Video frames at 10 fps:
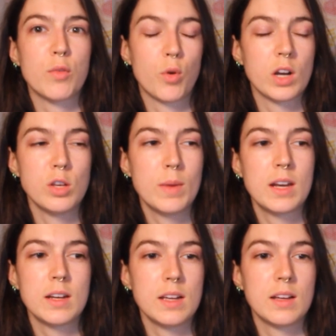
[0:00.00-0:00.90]
therefore
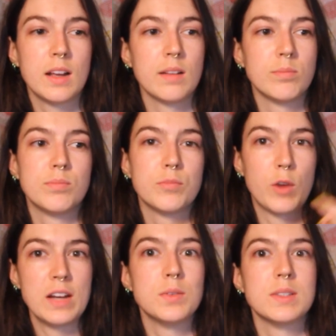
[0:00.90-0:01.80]
humanity and
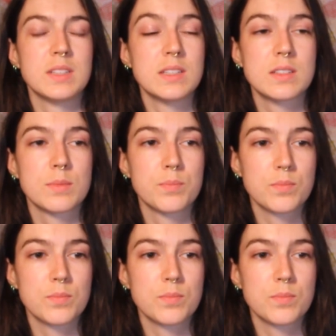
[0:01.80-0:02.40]
right to exist.